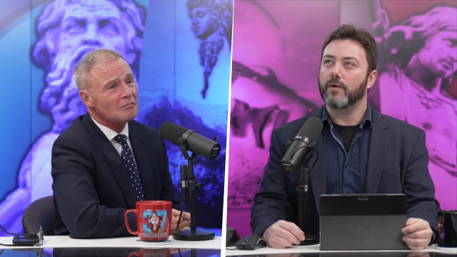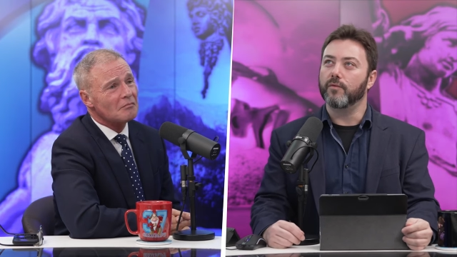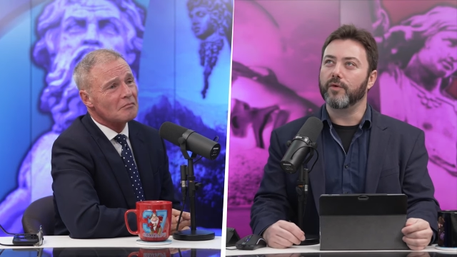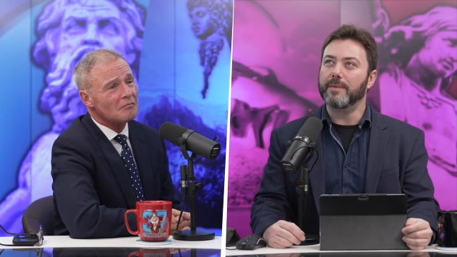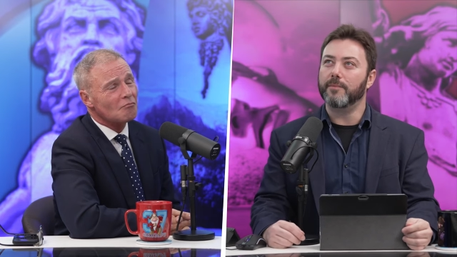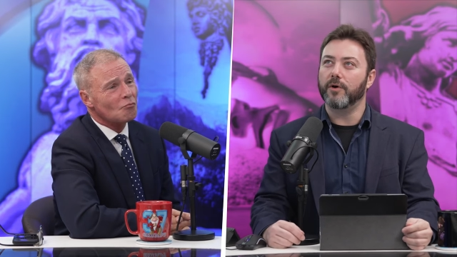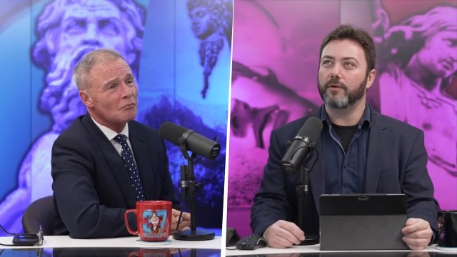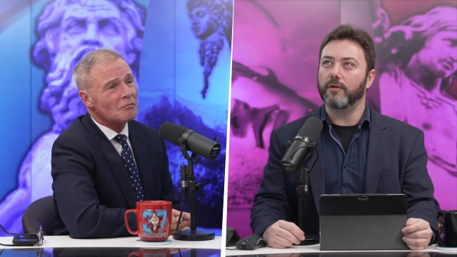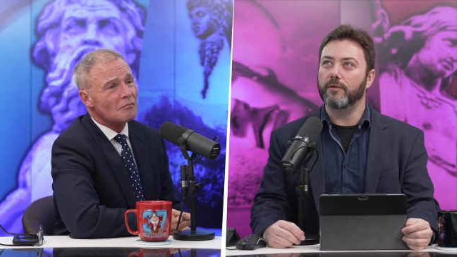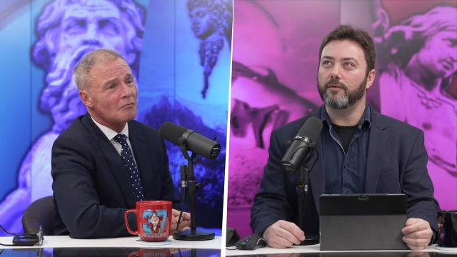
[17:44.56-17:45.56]

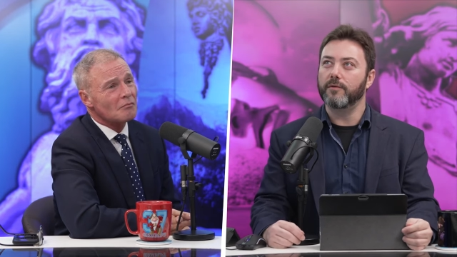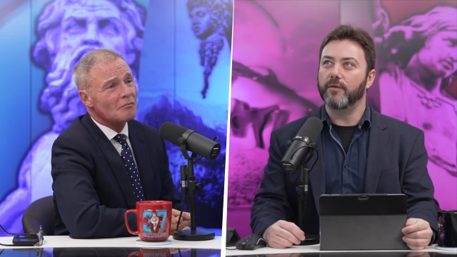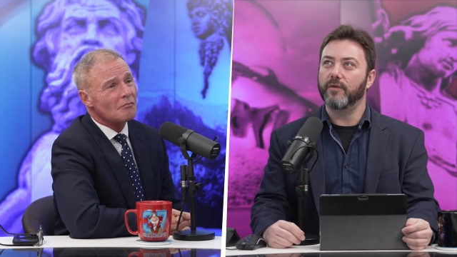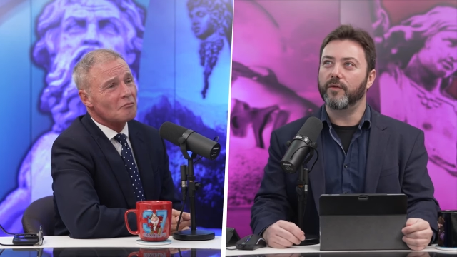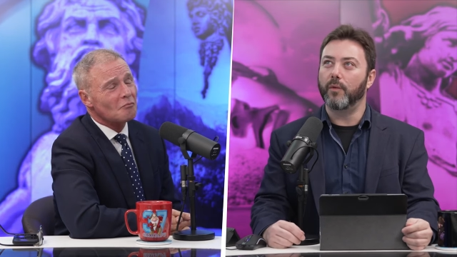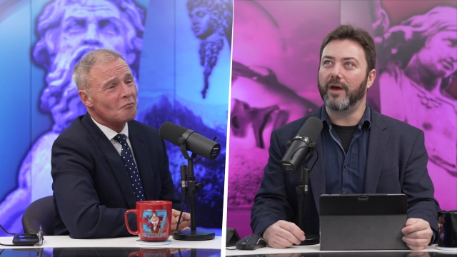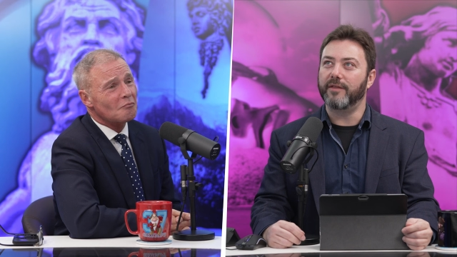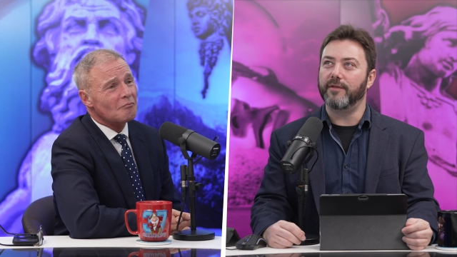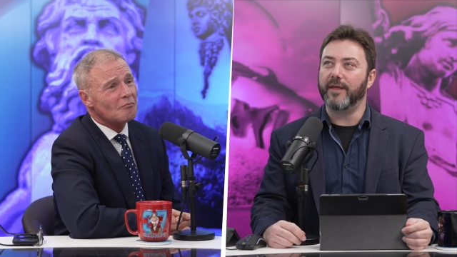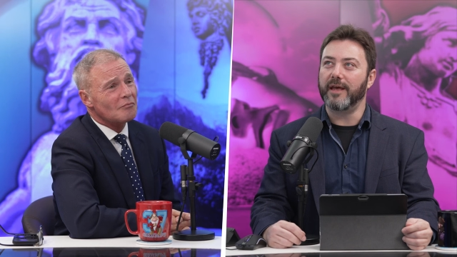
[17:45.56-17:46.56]
Speaker 1: remodel the way
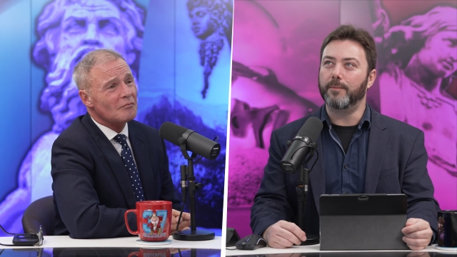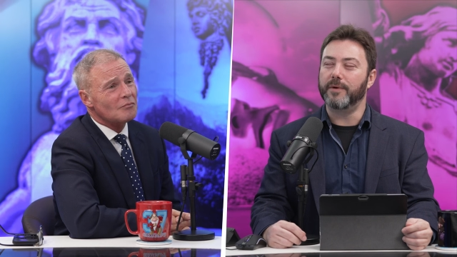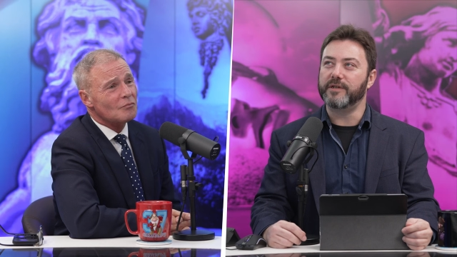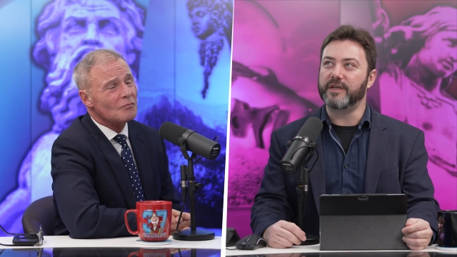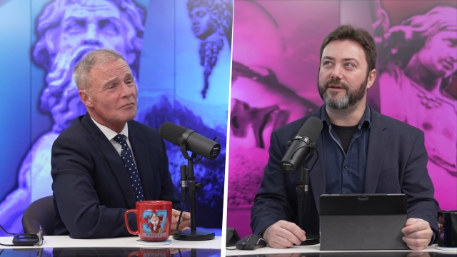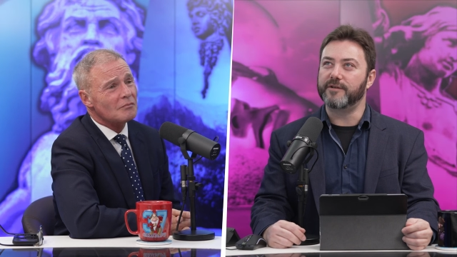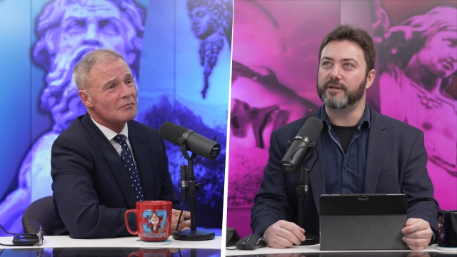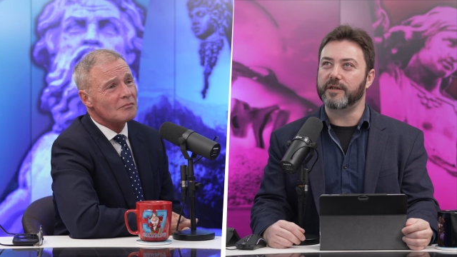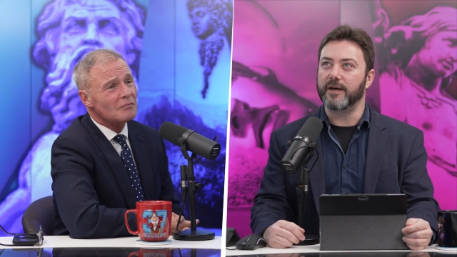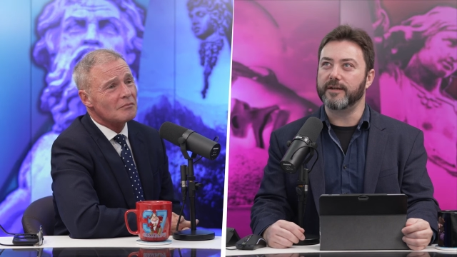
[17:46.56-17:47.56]
that they perceive
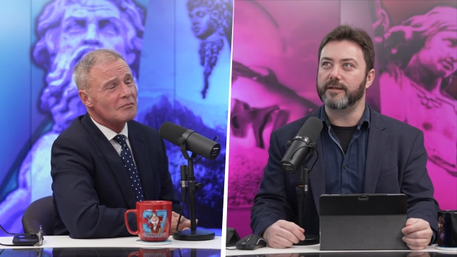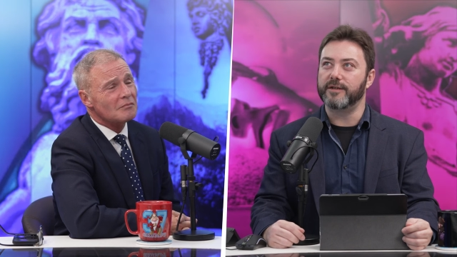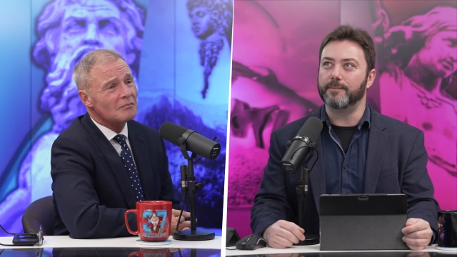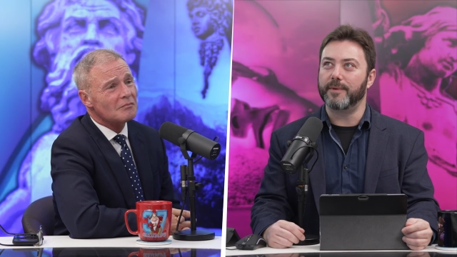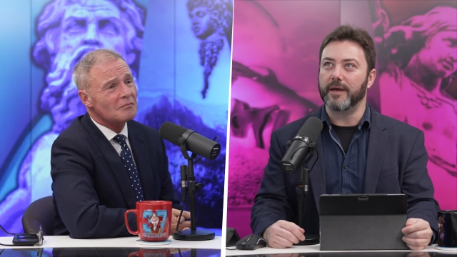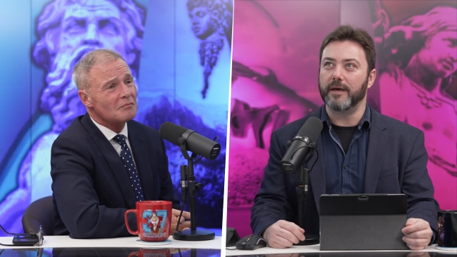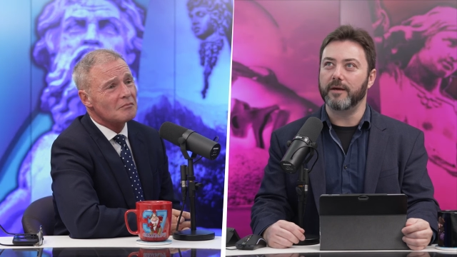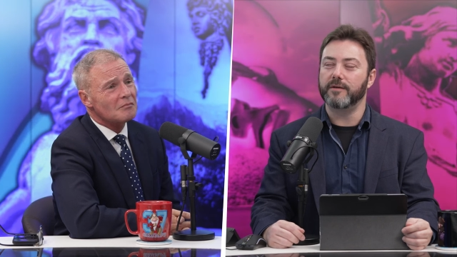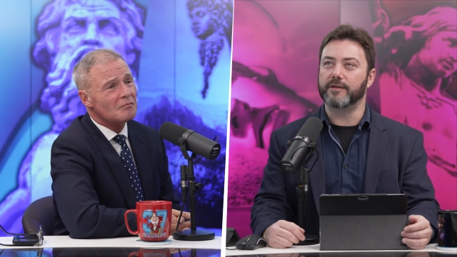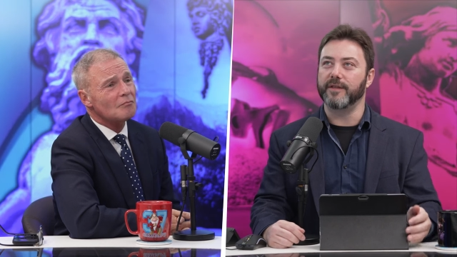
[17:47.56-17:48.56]
society to be.
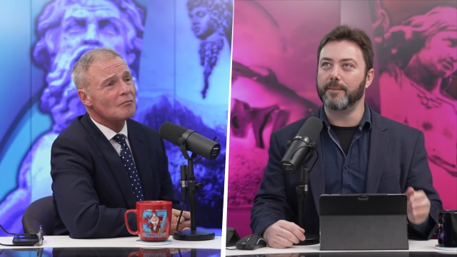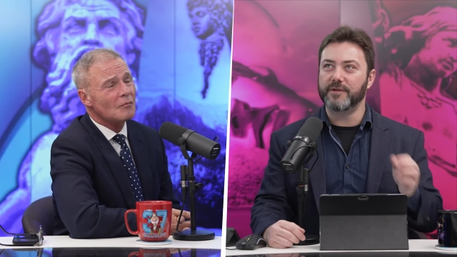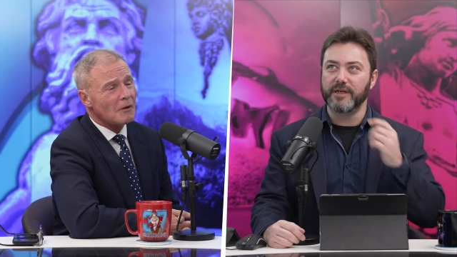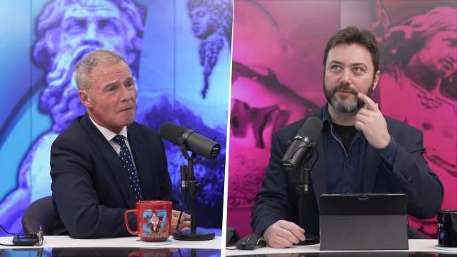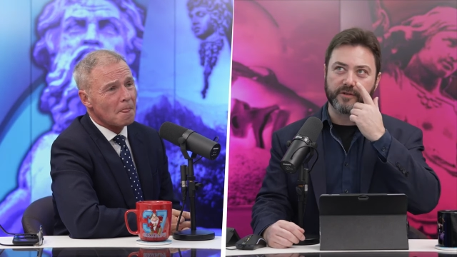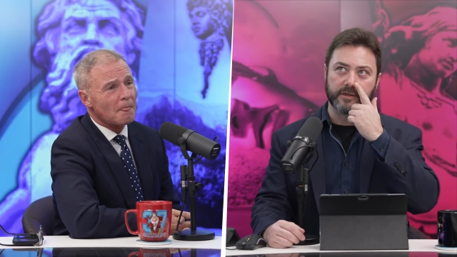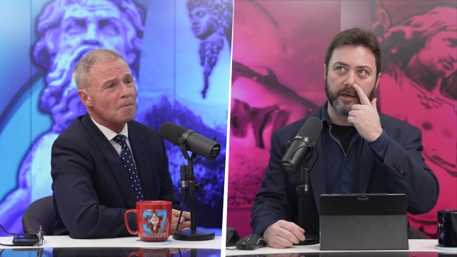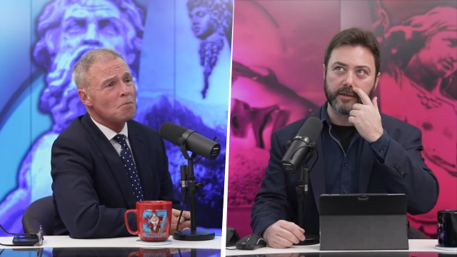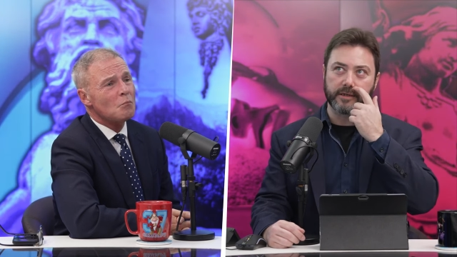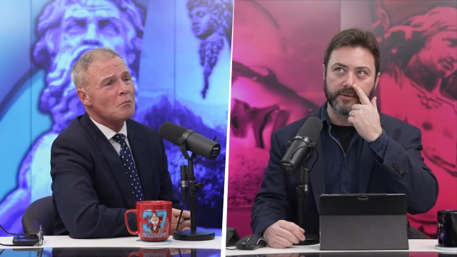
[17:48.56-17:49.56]
So they perceive
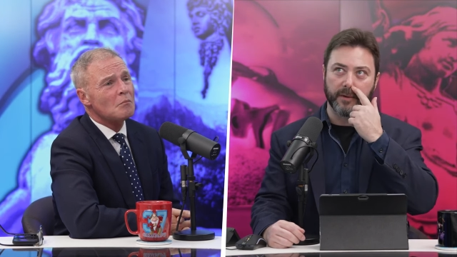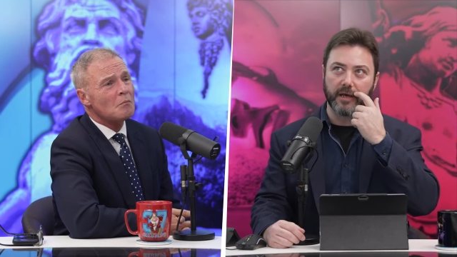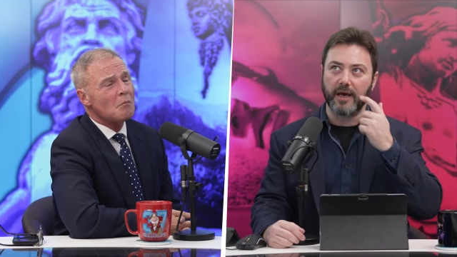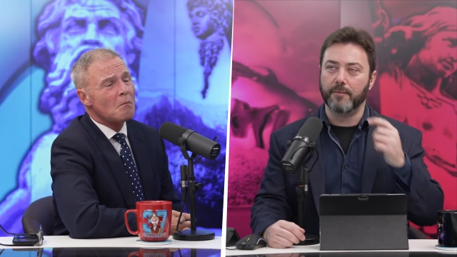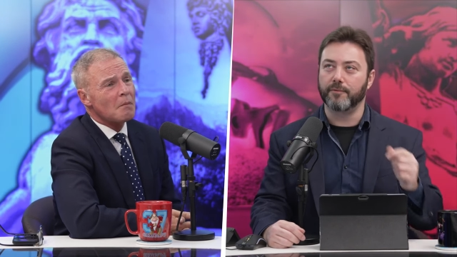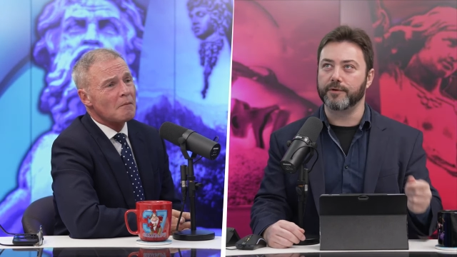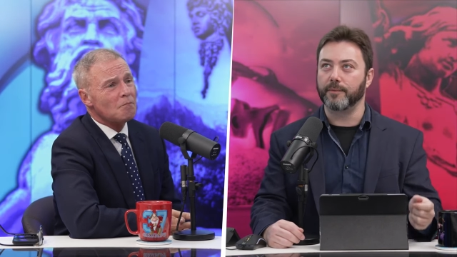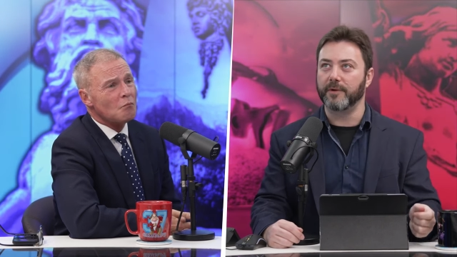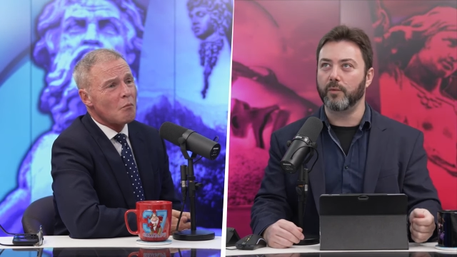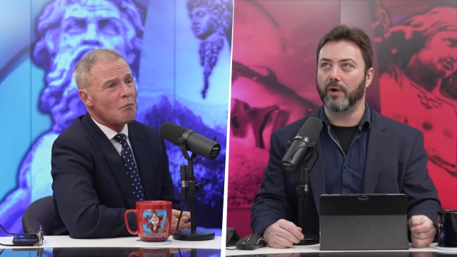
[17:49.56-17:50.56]
society to be a
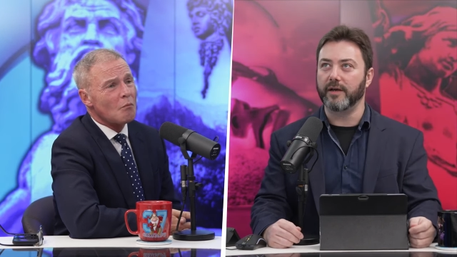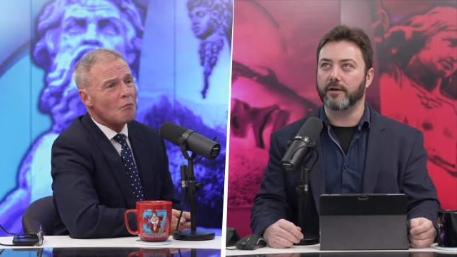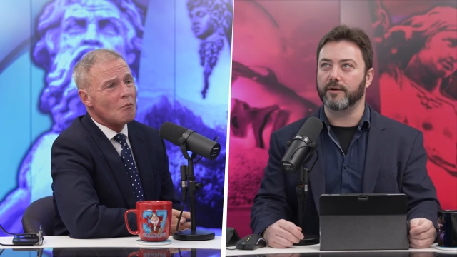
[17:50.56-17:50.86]
predominantly white